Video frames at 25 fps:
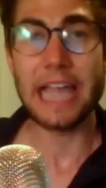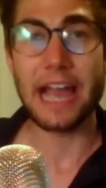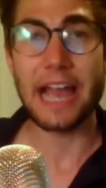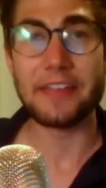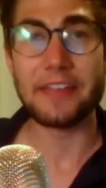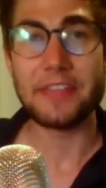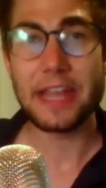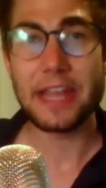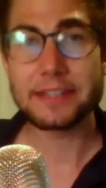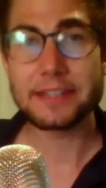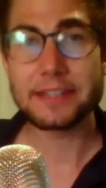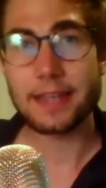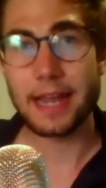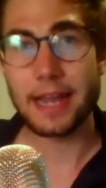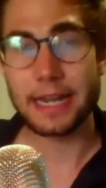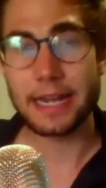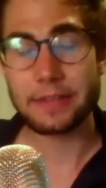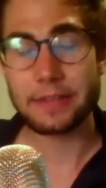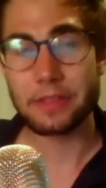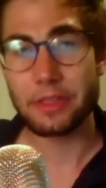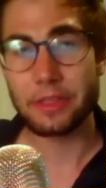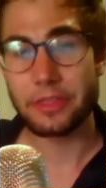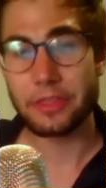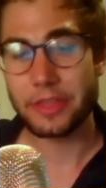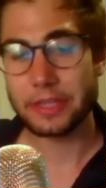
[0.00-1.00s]
and that's kind
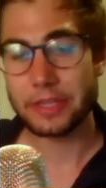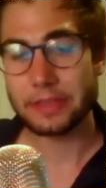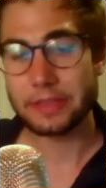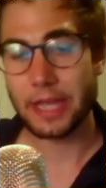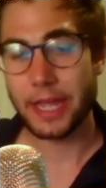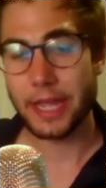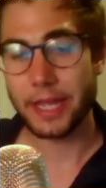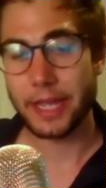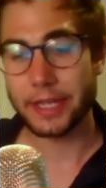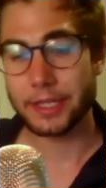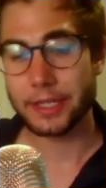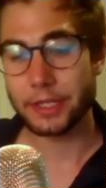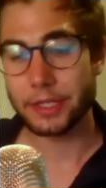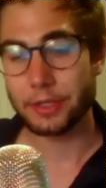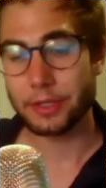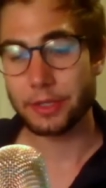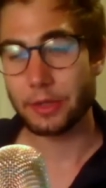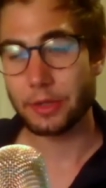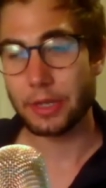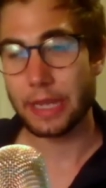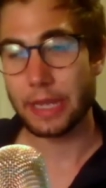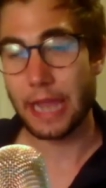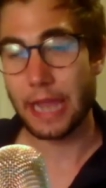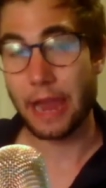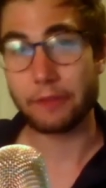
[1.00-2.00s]
of the thing that
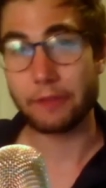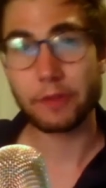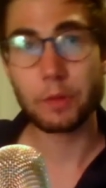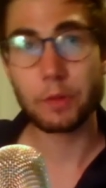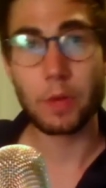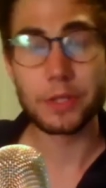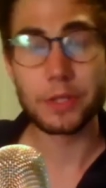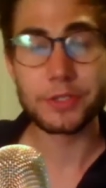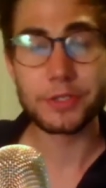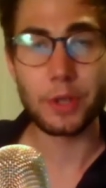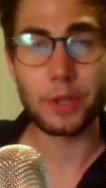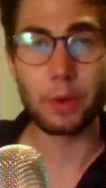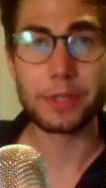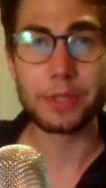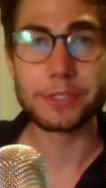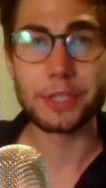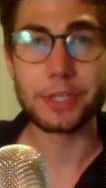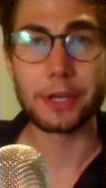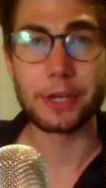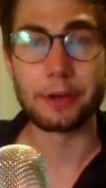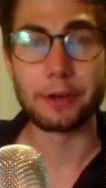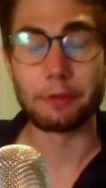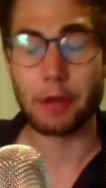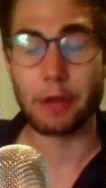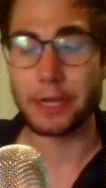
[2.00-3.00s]
everyone's always
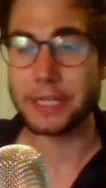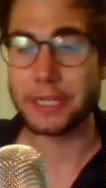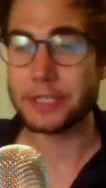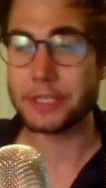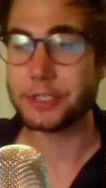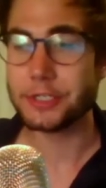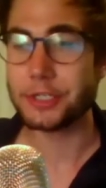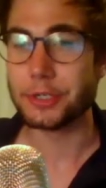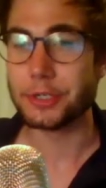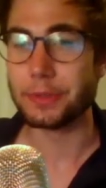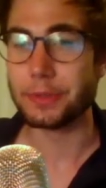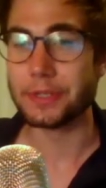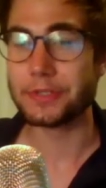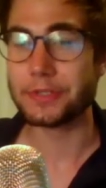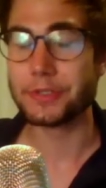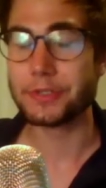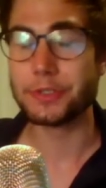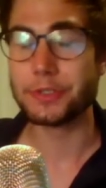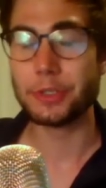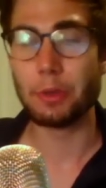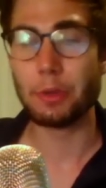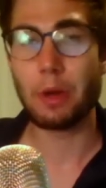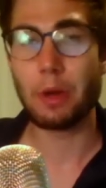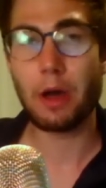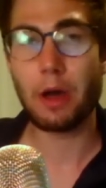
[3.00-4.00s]
going to run into. It's
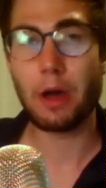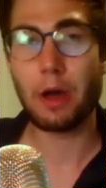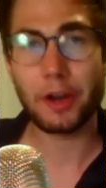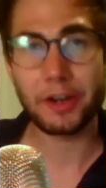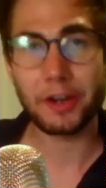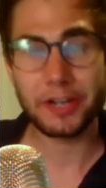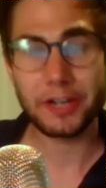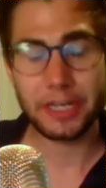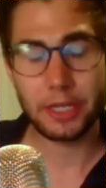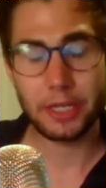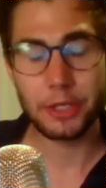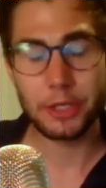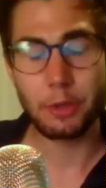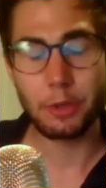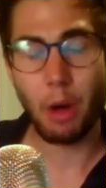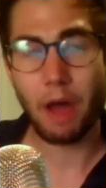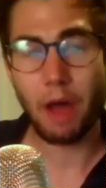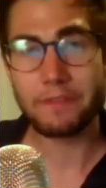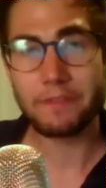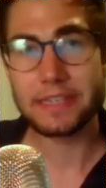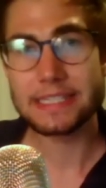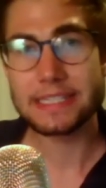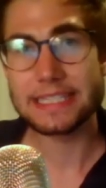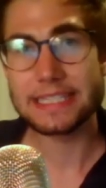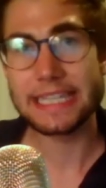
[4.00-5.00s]
you
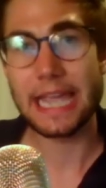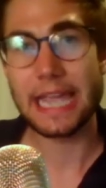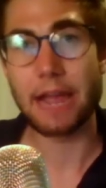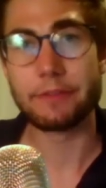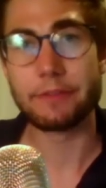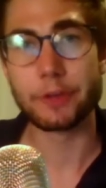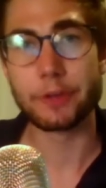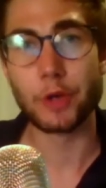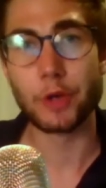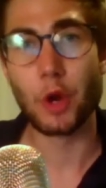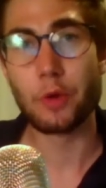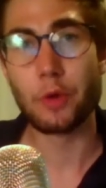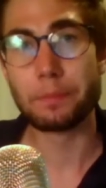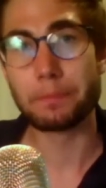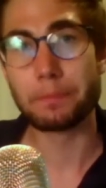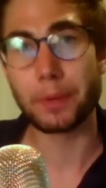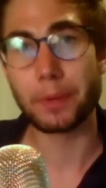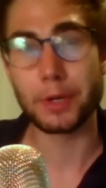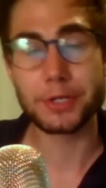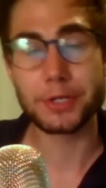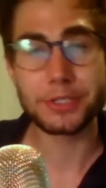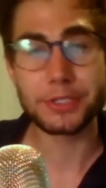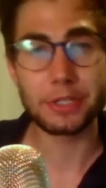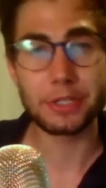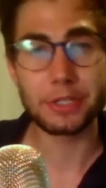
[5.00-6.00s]
obviously have your own
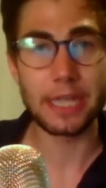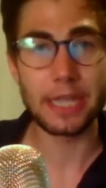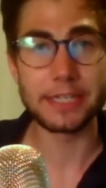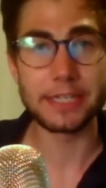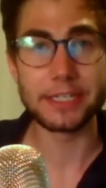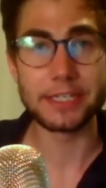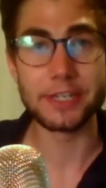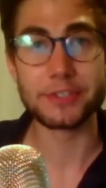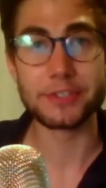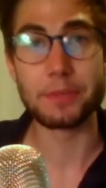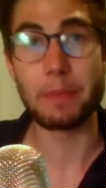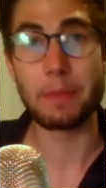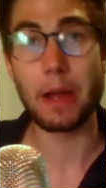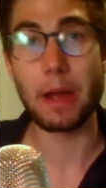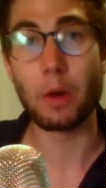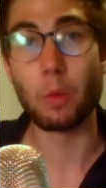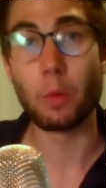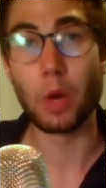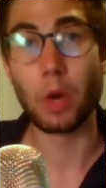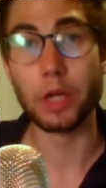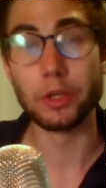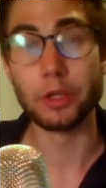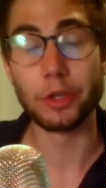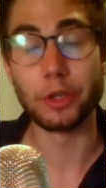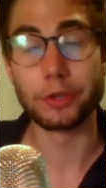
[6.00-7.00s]
personal ideas about
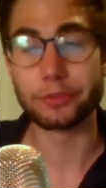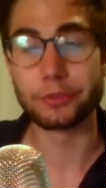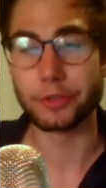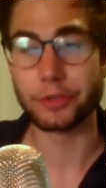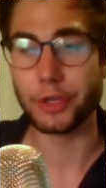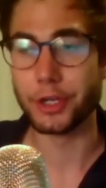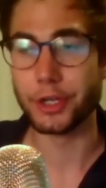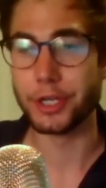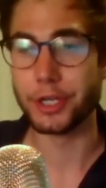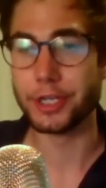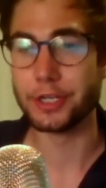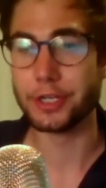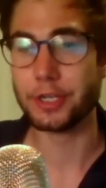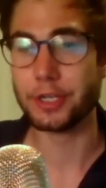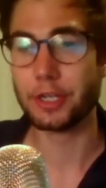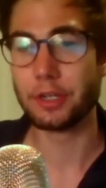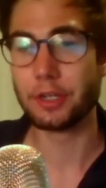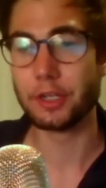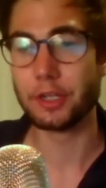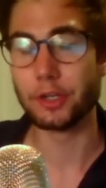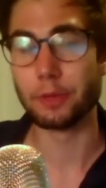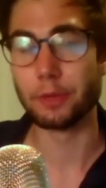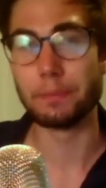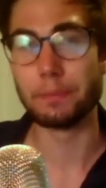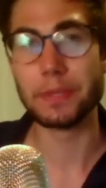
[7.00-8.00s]
what looks good.
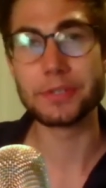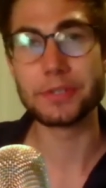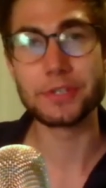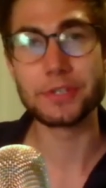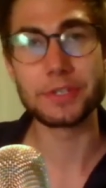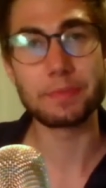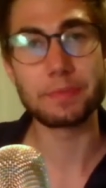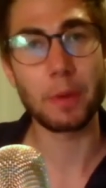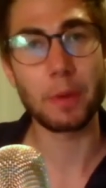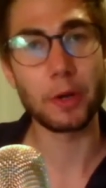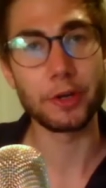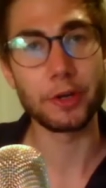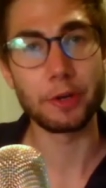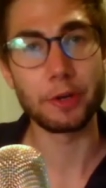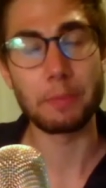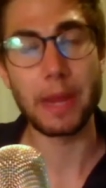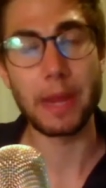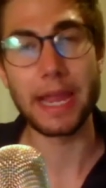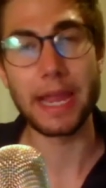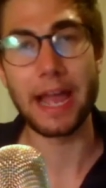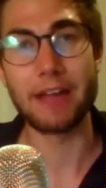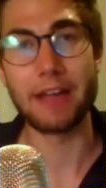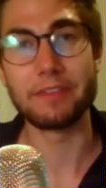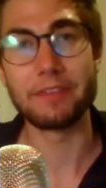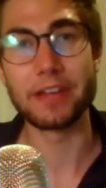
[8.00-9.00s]
Your business partner
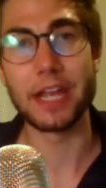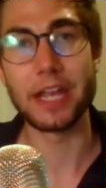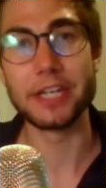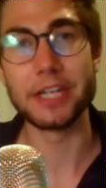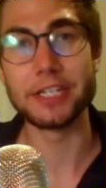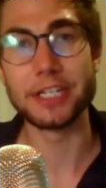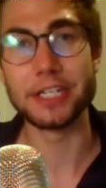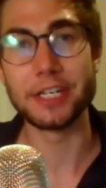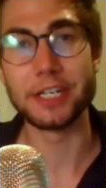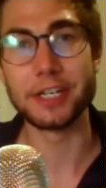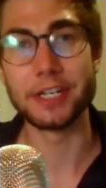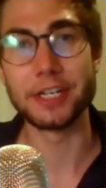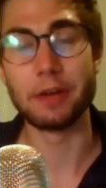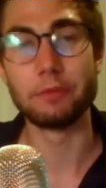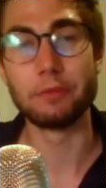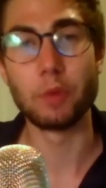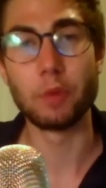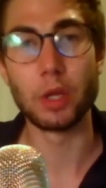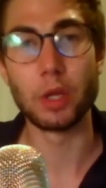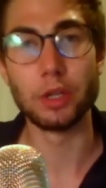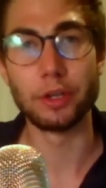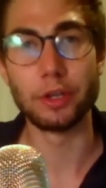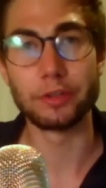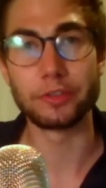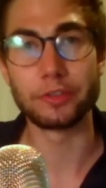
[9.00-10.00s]
might have an idea of
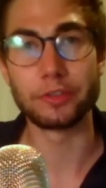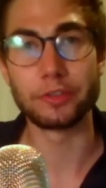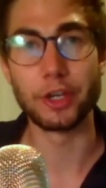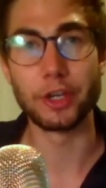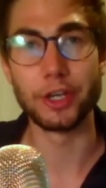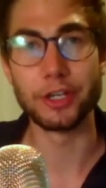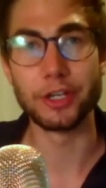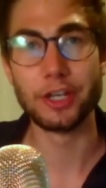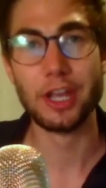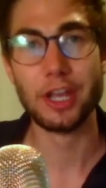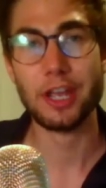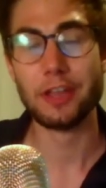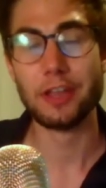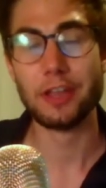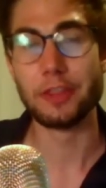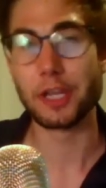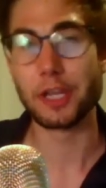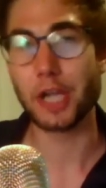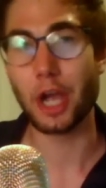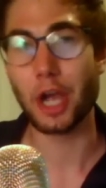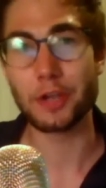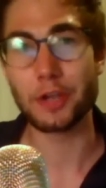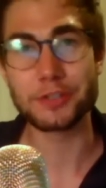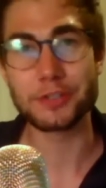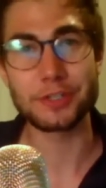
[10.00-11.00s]
what looks good. The
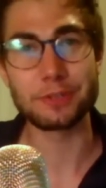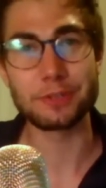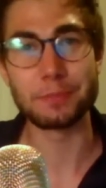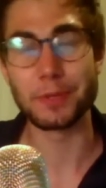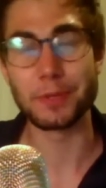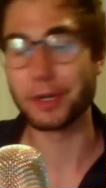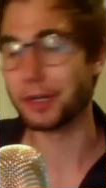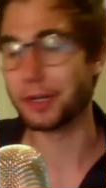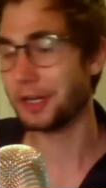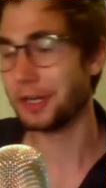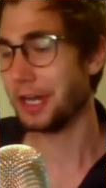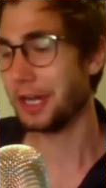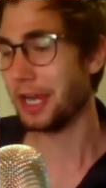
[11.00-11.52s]
customer,